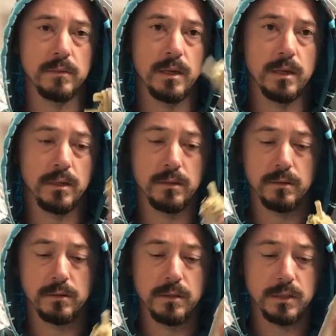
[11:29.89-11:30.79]
and
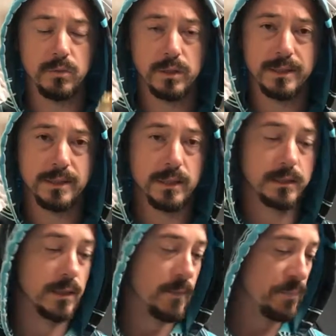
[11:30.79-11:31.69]
that's where it
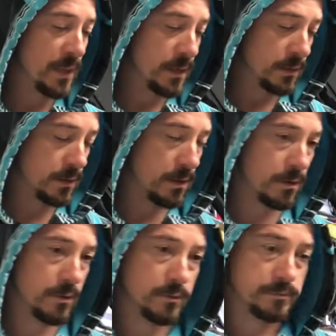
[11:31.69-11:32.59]
sits.
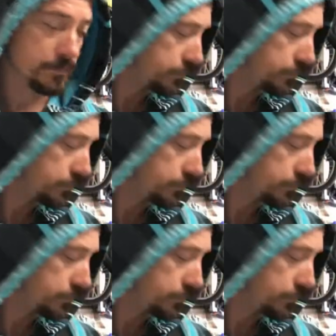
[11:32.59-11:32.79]
So,